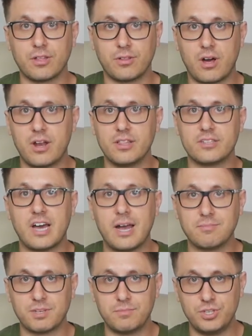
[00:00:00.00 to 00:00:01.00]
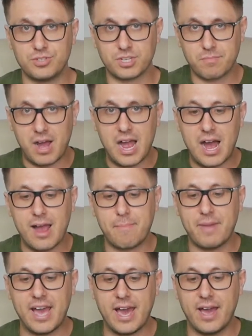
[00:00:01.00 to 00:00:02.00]
A lot of the times I'm using my
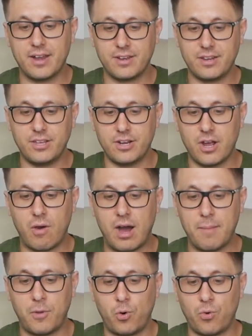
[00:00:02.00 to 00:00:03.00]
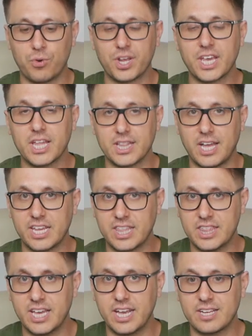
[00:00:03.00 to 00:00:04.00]
iPad, you know, I'm holding it
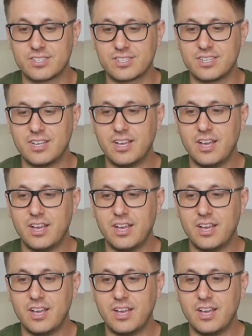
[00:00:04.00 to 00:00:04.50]
like this.